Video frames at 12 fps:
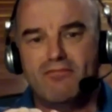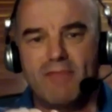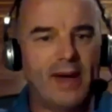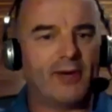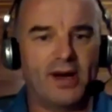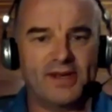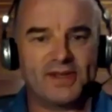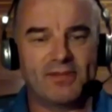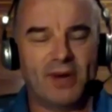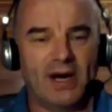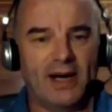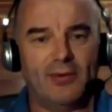
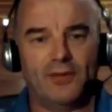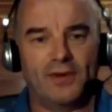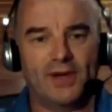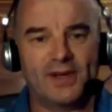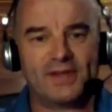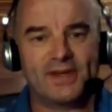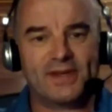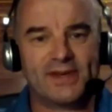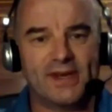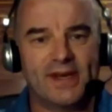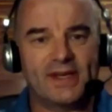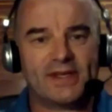memorizing Bible
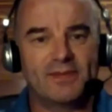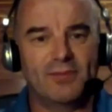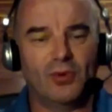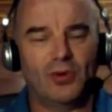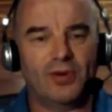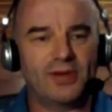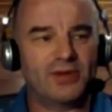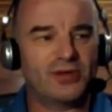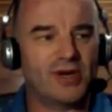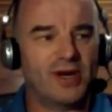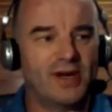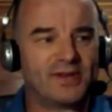verses. It's more
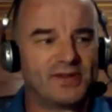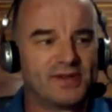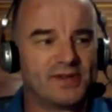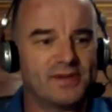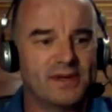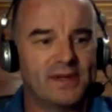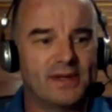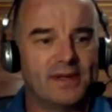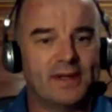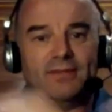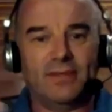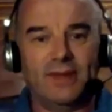than just
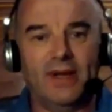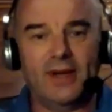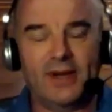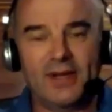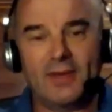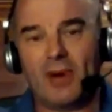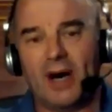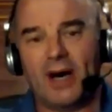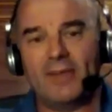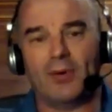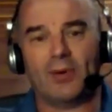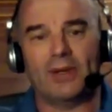learning the
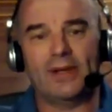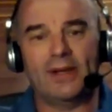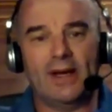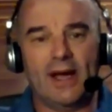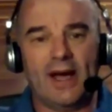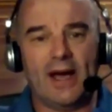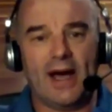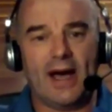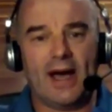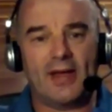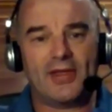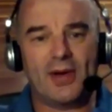Bible.
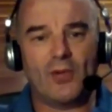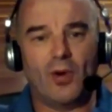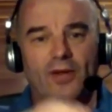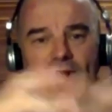I think